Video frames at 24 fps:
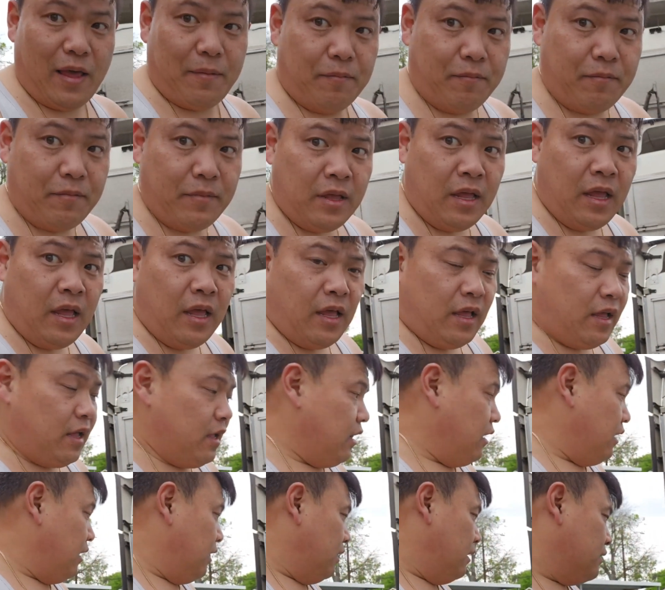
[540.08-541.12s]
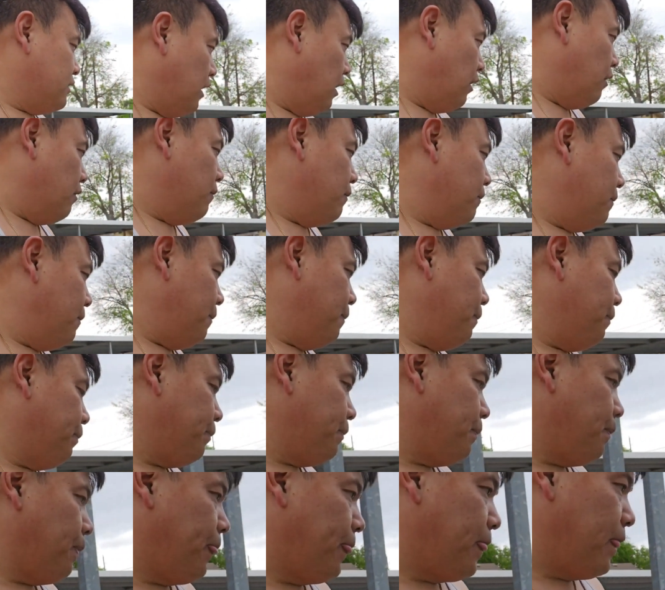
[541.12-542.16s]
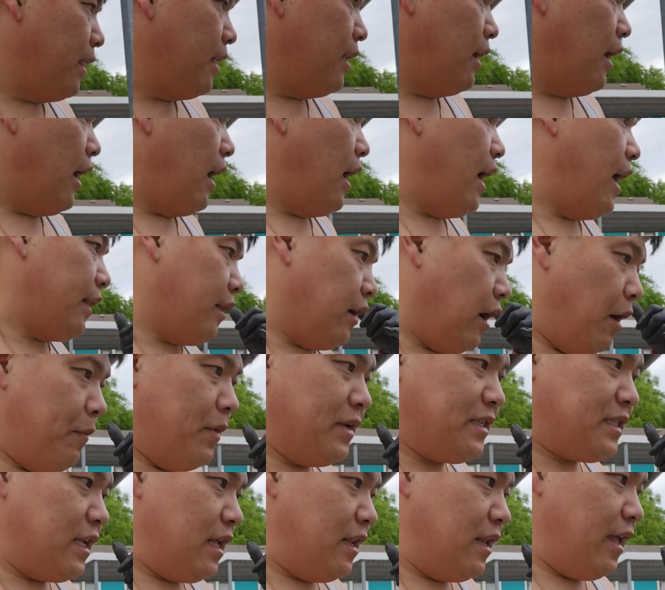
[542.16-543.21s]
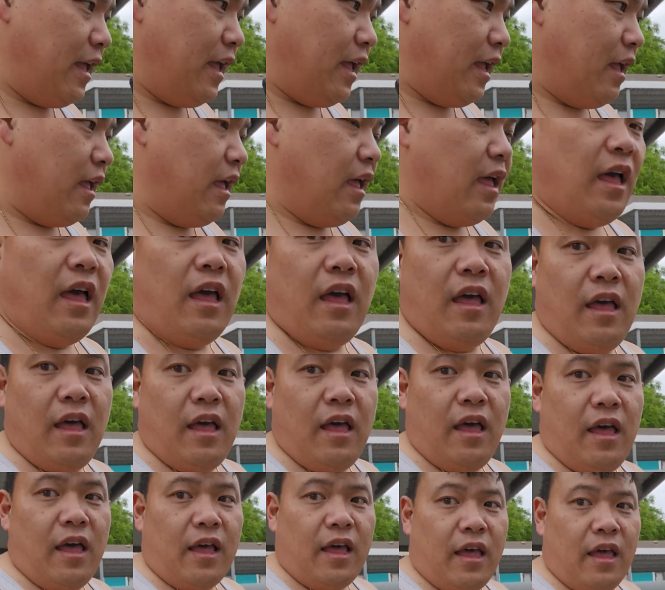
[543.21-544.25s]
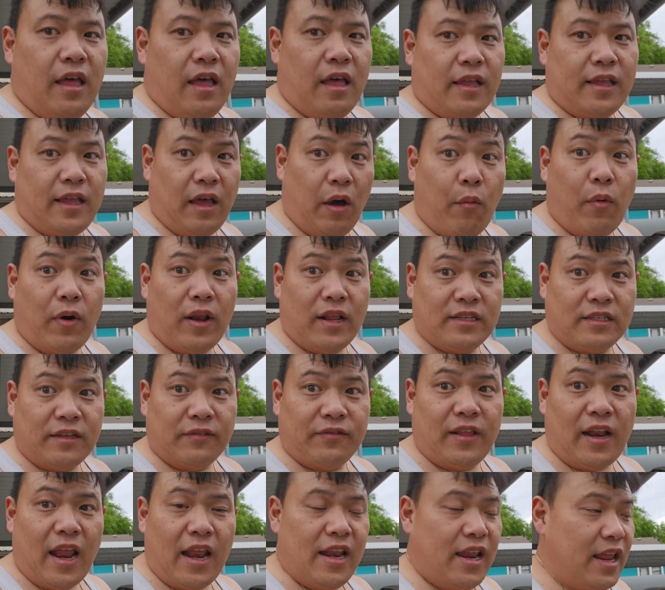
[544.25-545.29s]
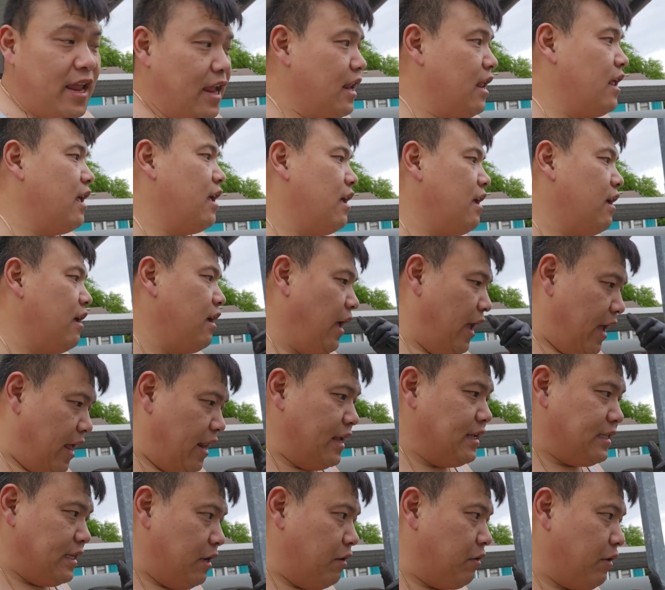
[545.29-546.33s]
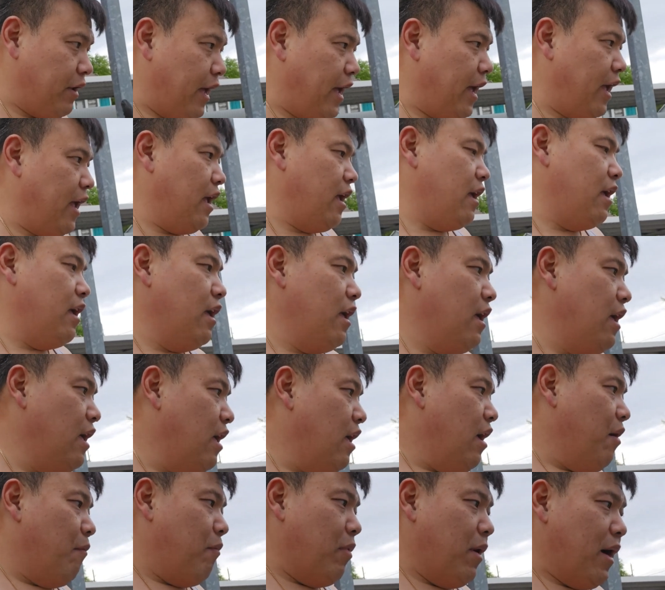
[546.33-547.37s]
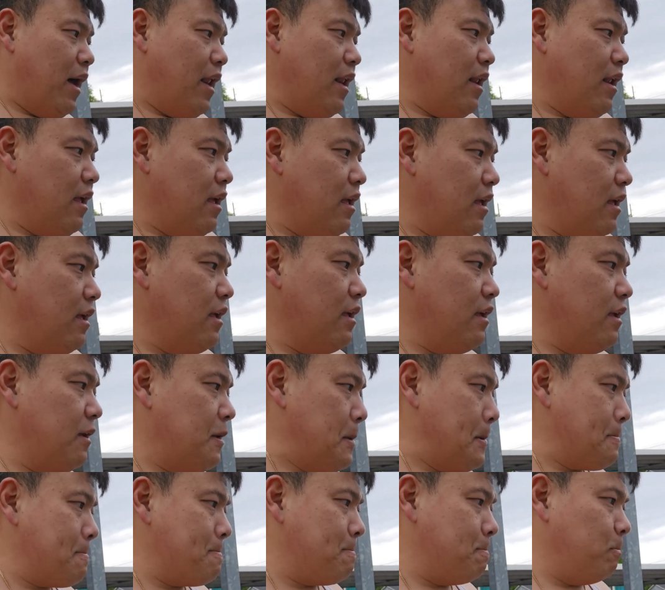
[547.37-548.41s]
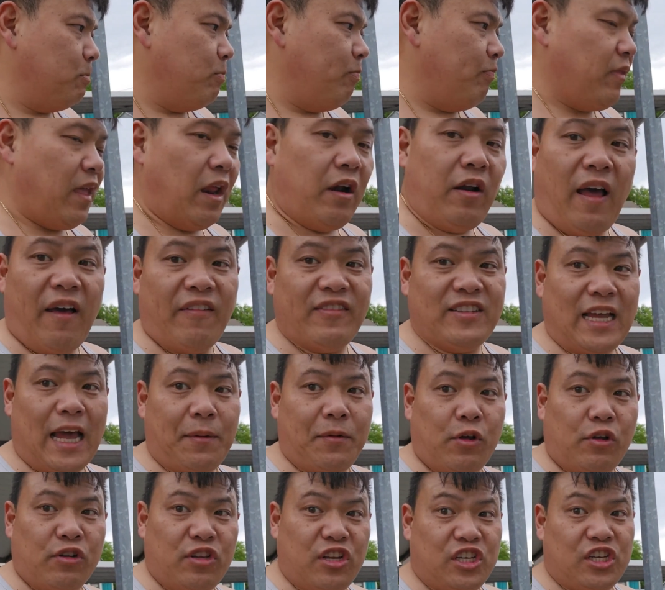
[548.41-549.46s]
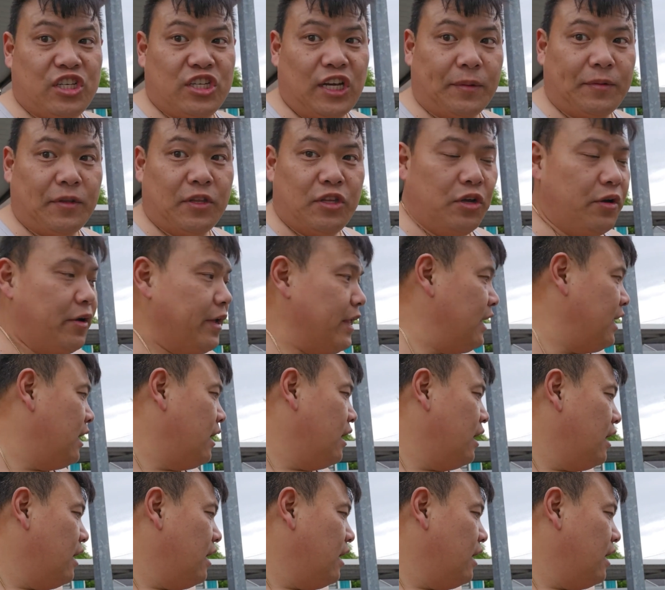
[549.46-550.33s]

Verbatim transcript: flap. So, I had comments to the lead, got what stuff that I need, and he said, okay, but I don't have time to go to the shop to do it.